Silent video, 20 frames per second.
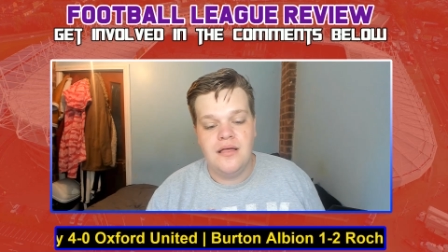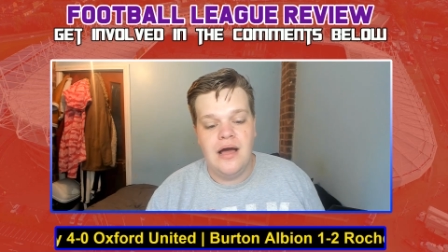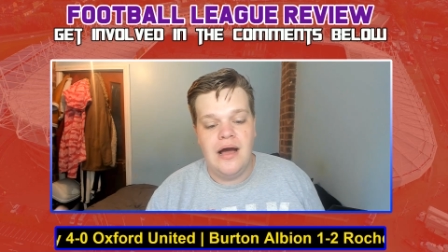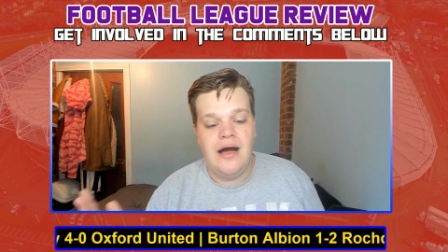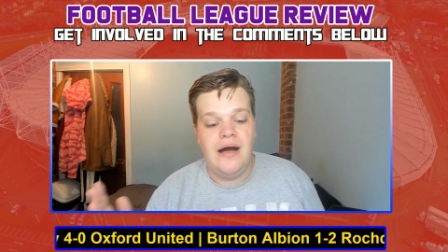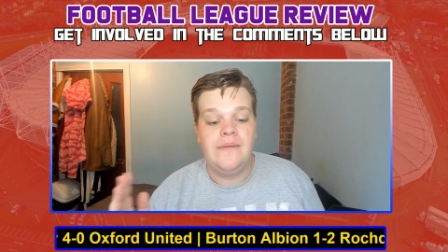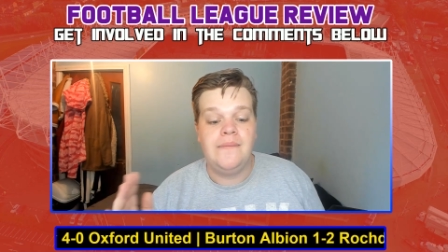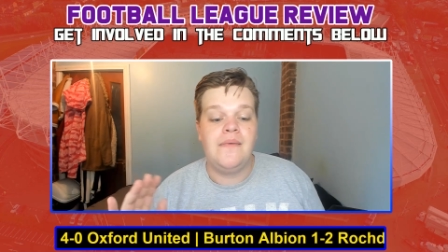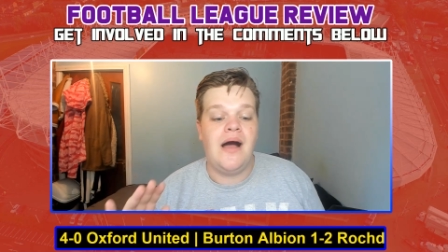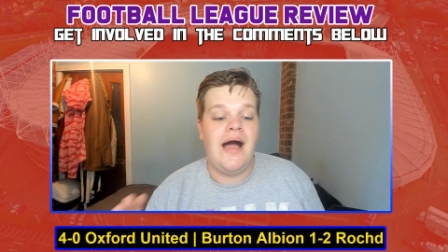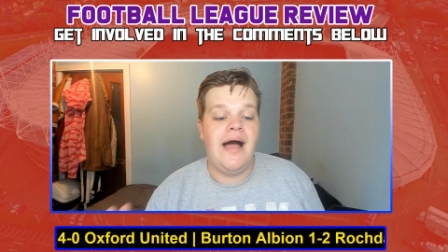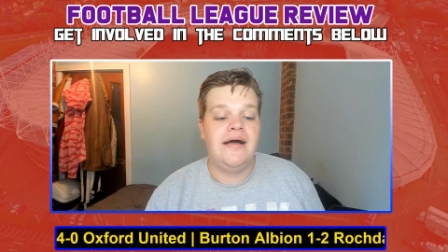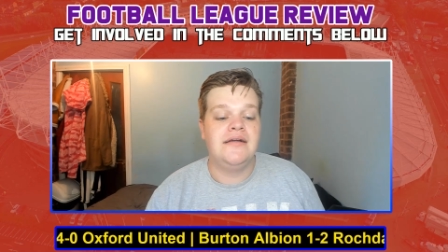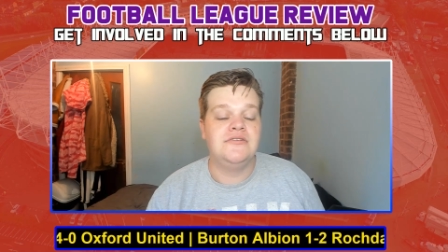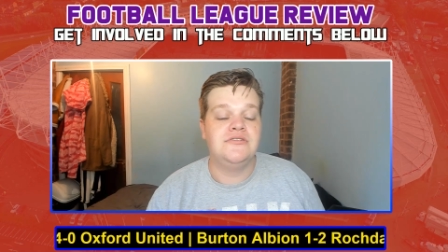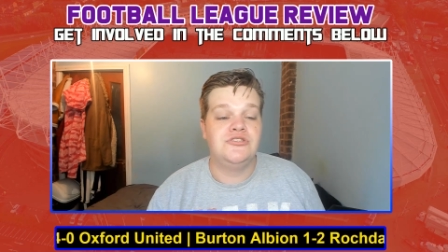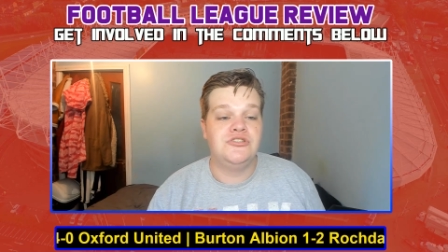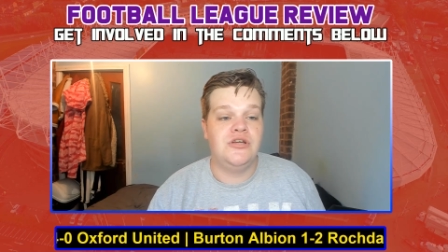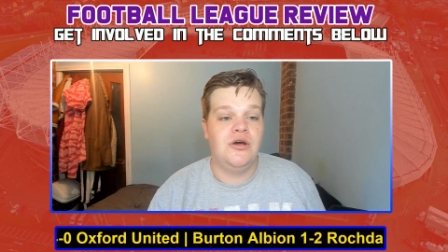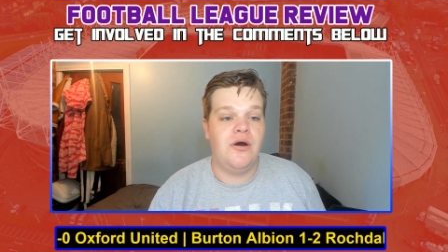
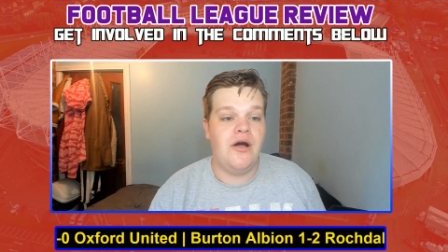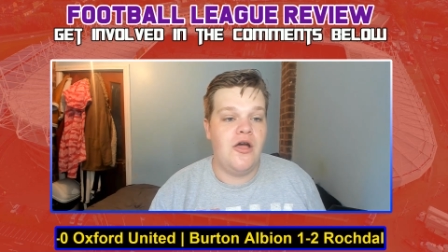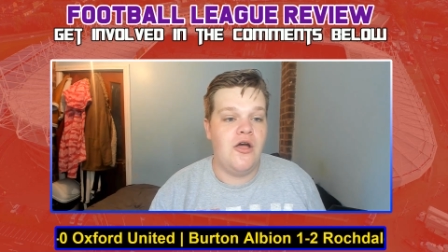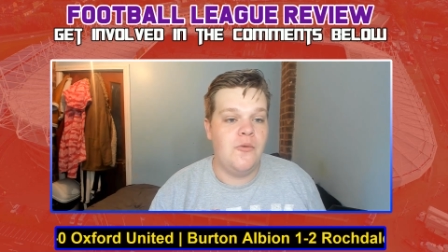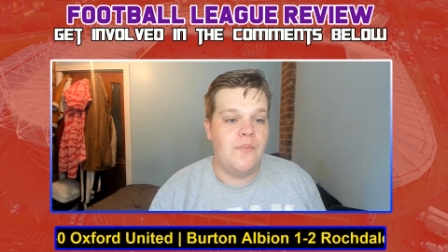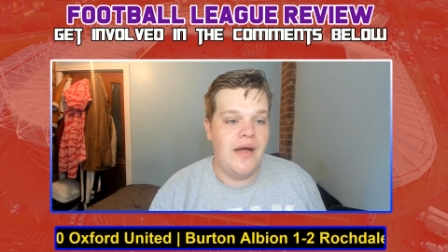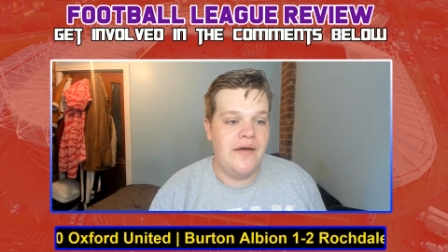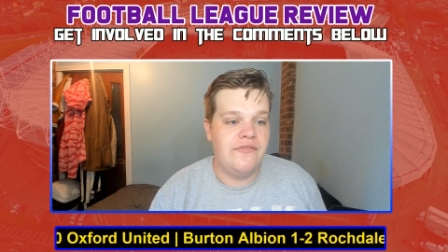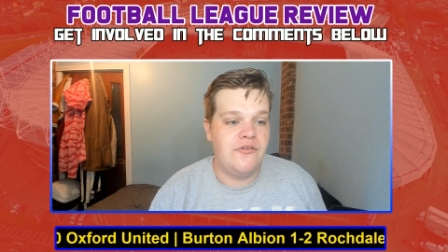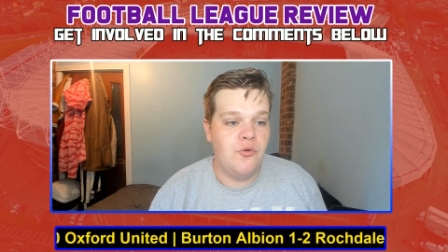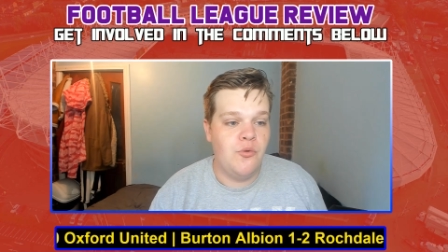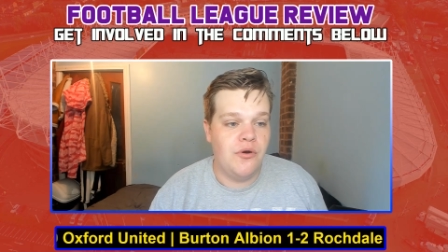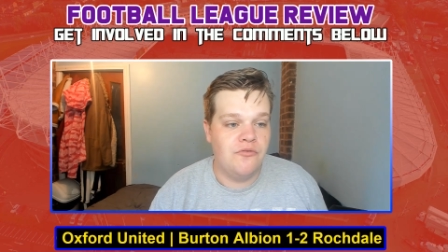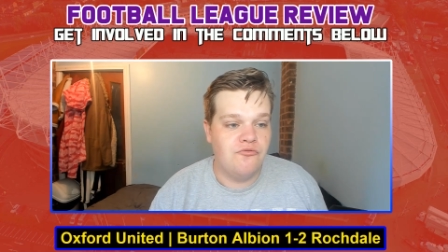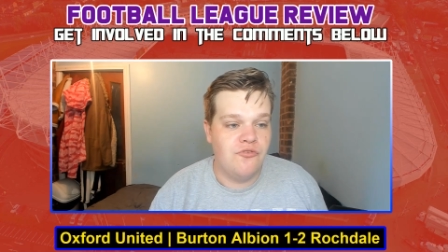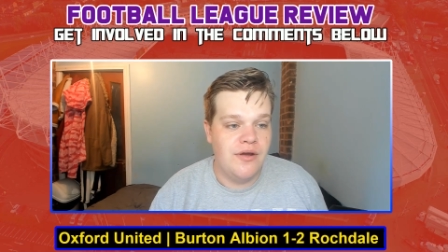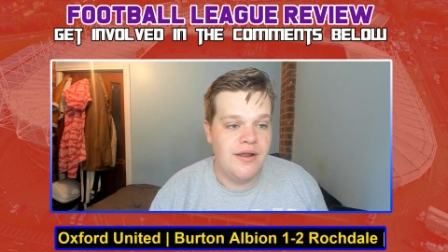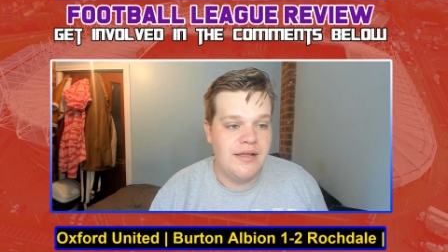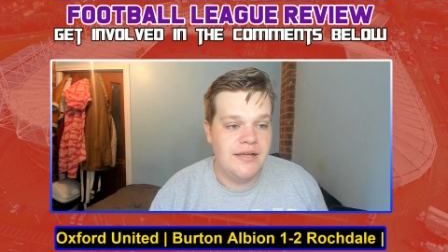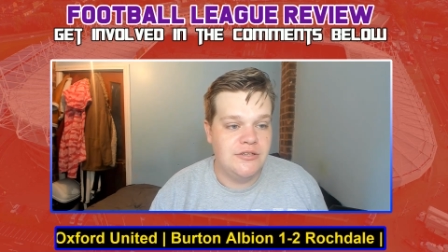and I hope everyone
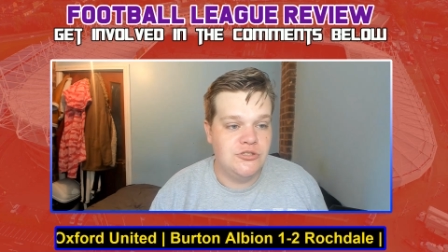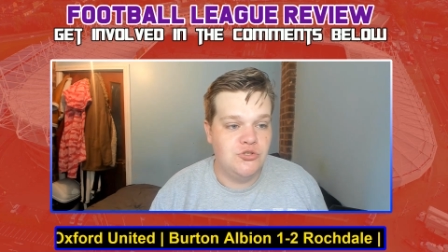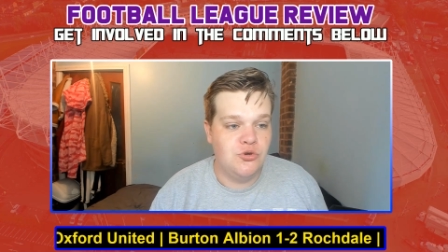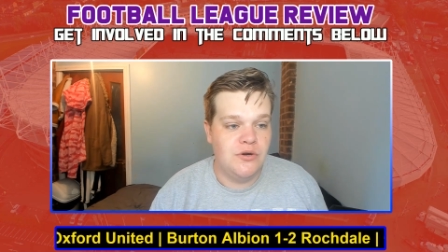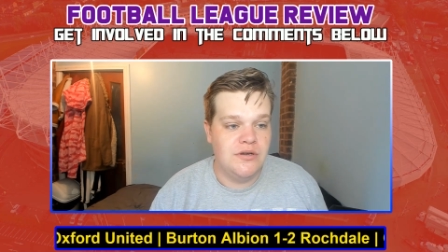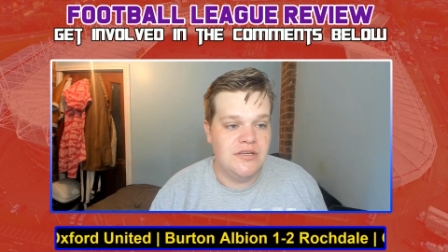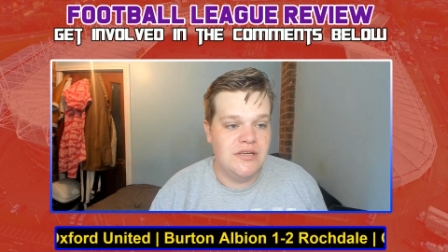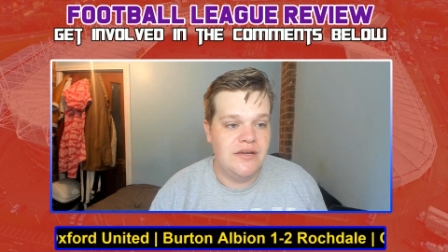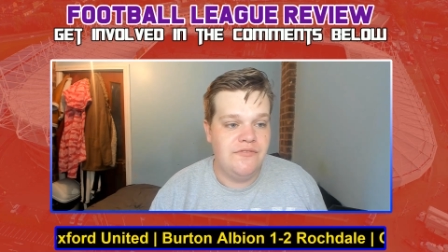really enjoyed.